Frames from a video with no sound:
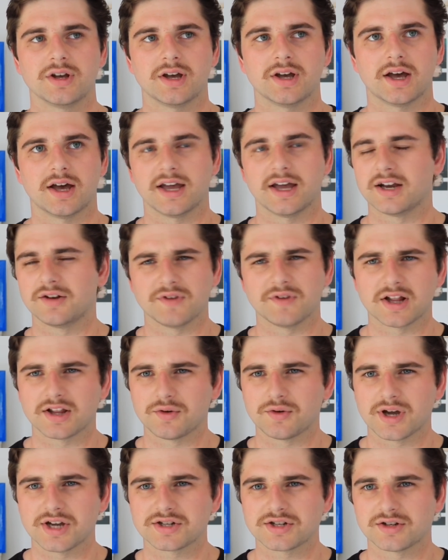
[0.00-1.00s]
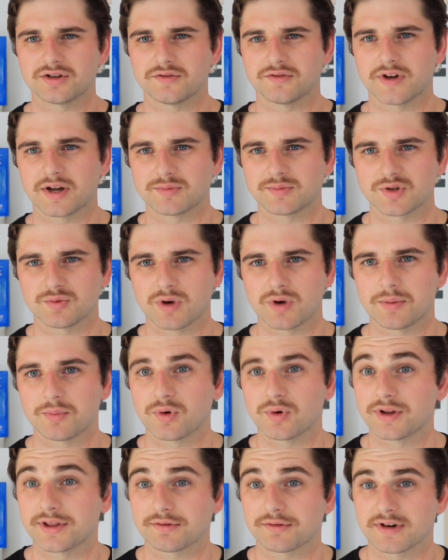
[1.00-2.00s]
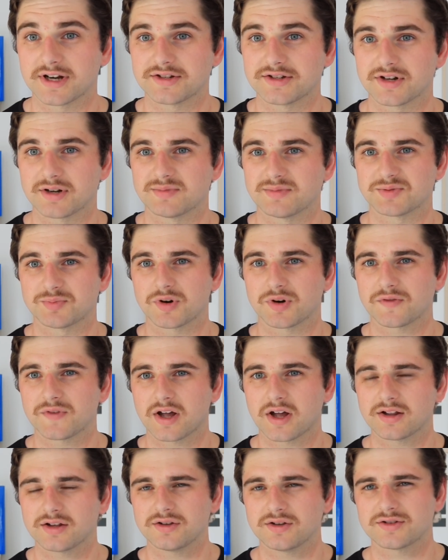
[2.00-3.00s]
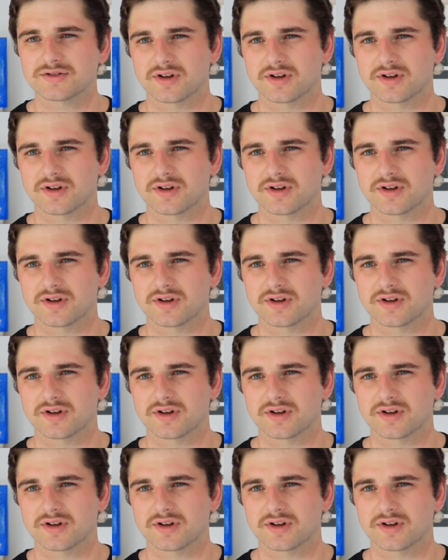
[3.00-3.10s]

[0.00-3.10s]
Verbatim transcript: at a valuation of up to 1.3 times book value.